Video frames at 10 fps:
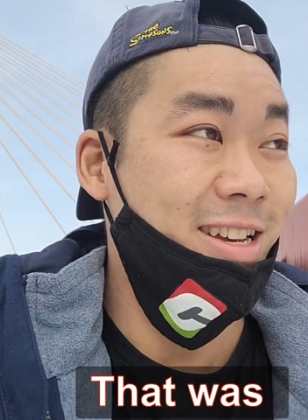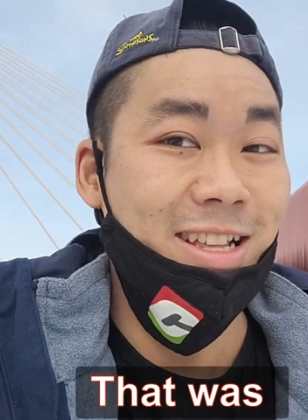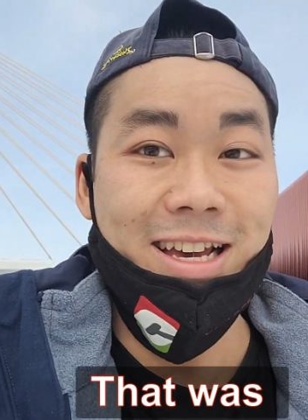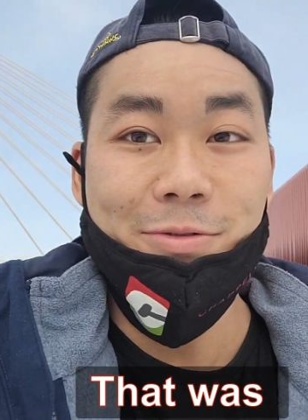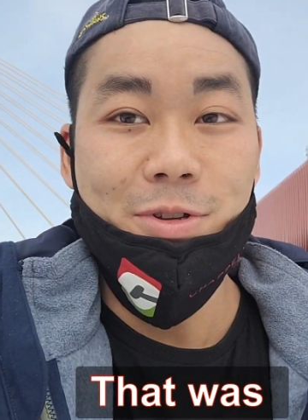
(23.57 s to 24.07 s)

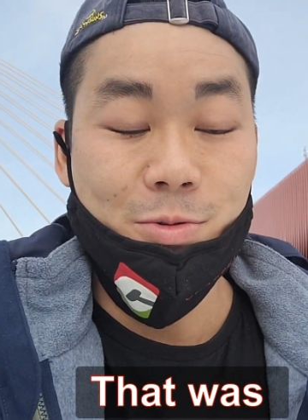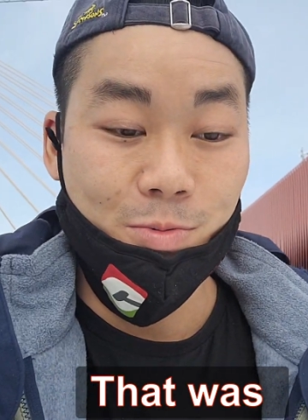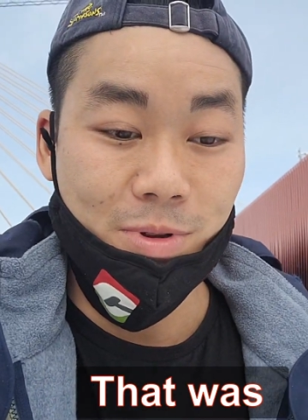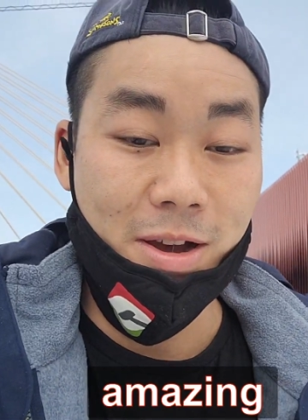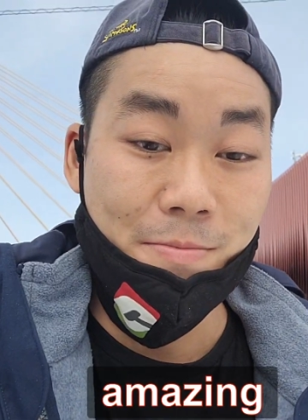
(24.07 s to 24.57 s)
That was
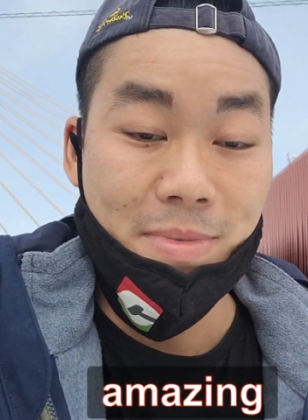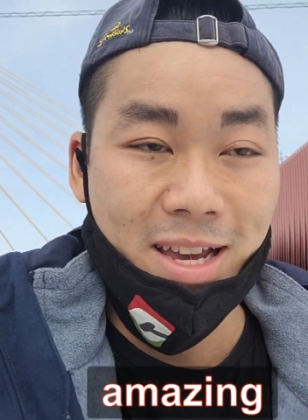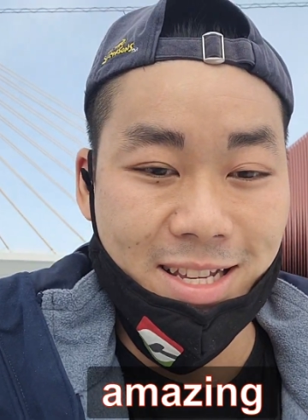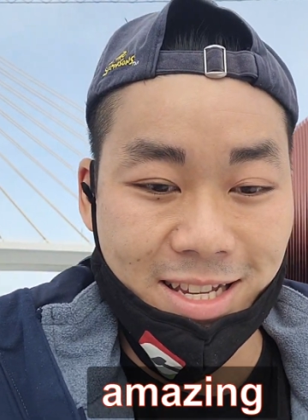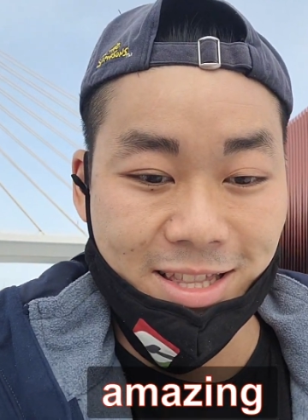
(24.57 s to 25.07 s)

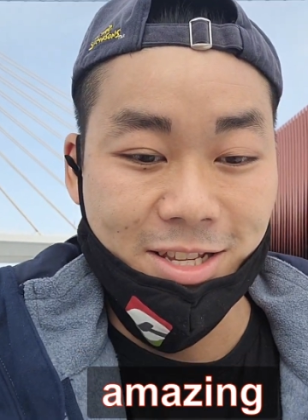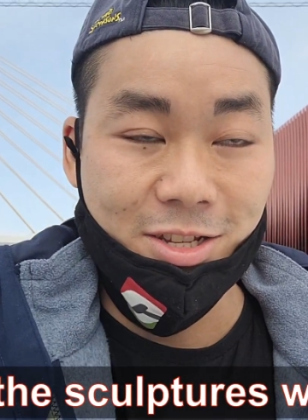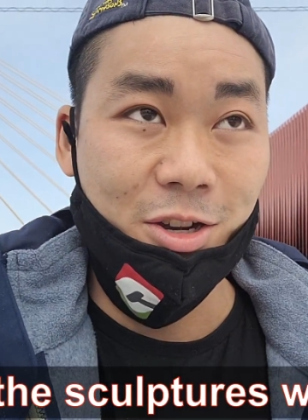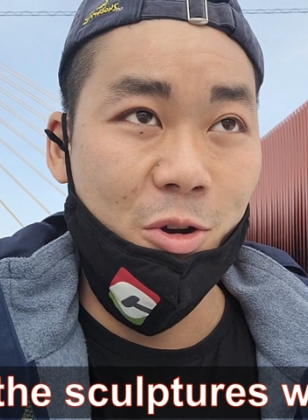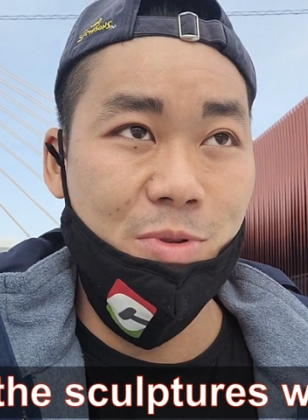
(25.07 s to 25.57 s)
amazing. The
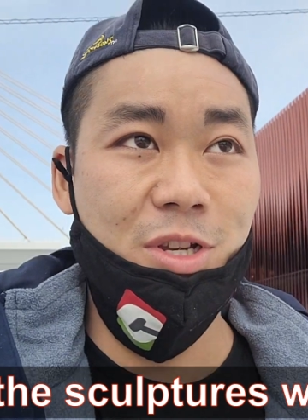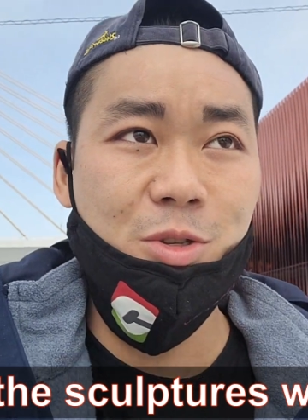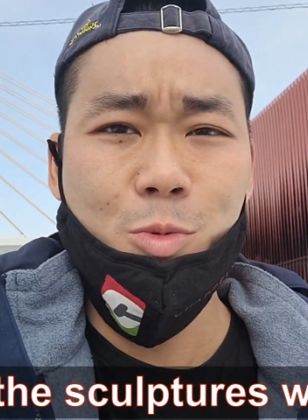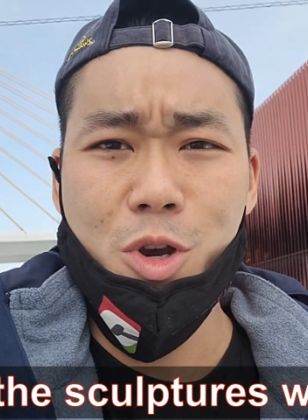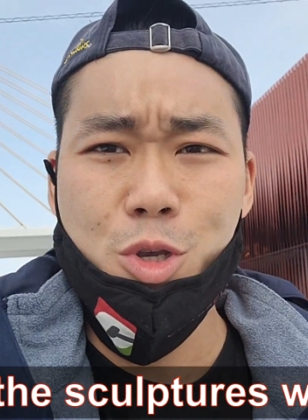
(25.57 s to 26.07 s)
sculptures
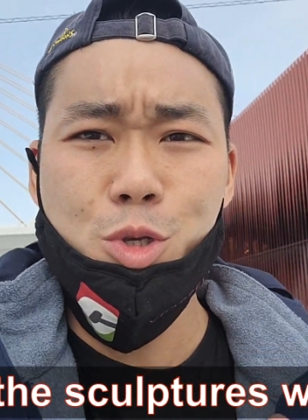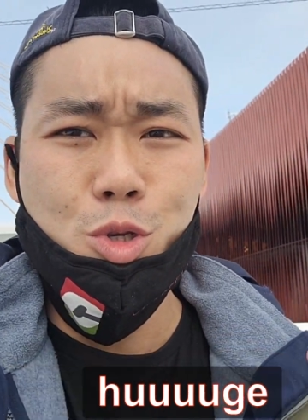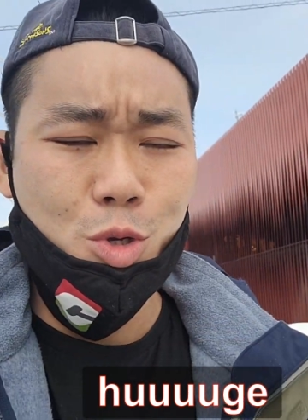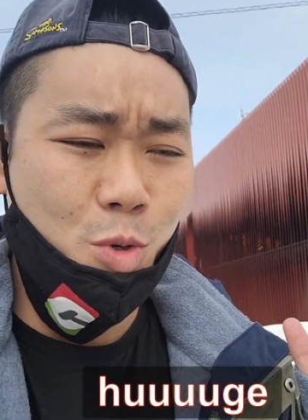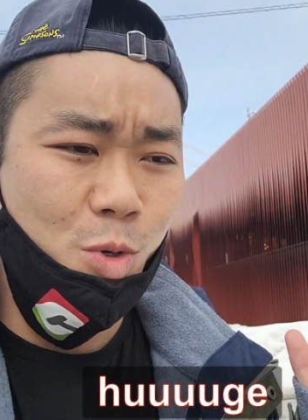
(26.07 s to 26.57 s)
were
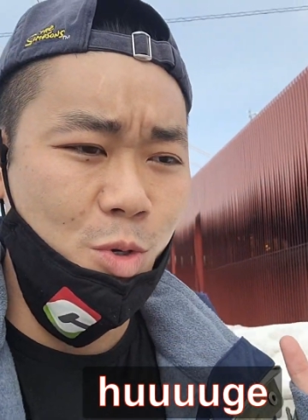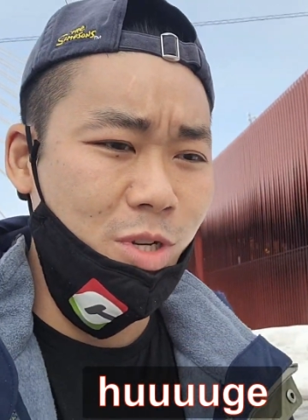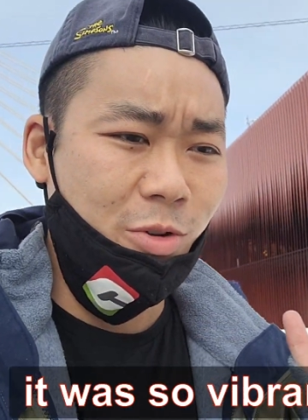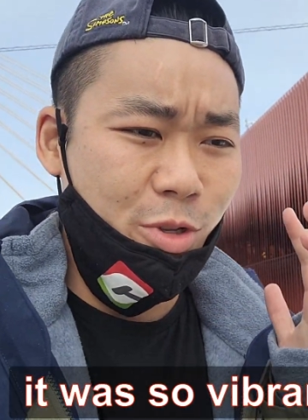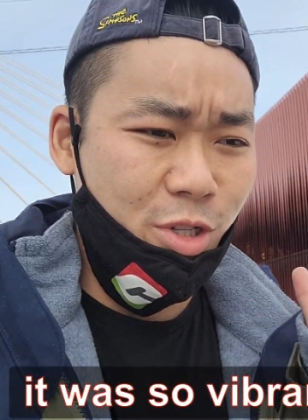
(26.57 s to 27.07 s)
huge.
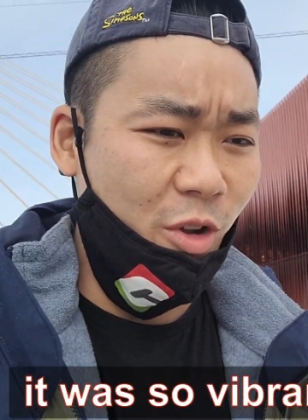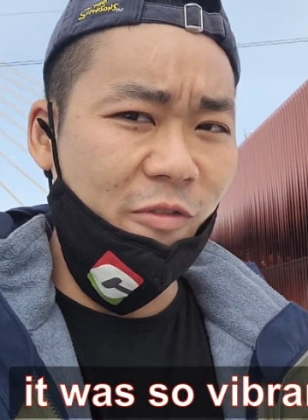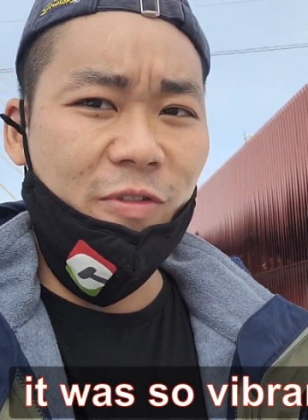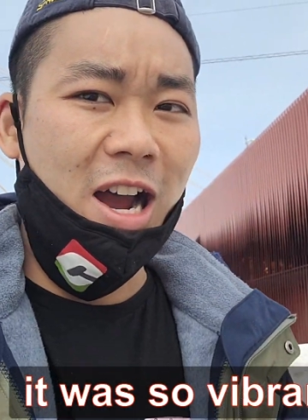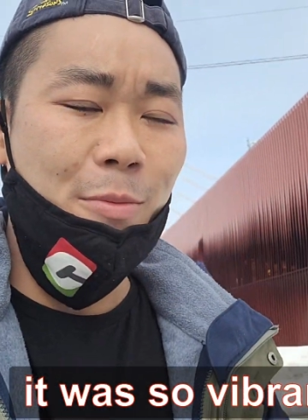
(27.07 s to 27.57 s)
It was so
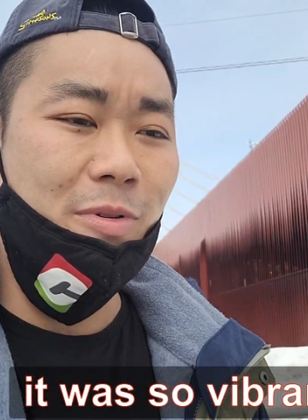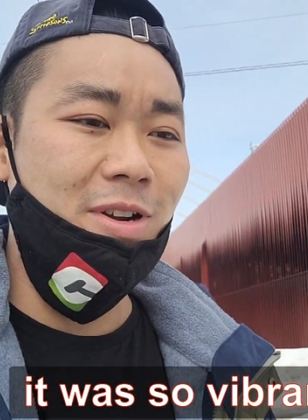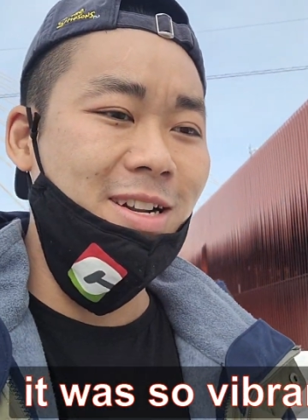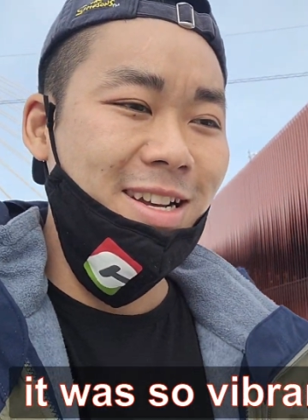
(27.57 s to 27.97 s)
vibrant.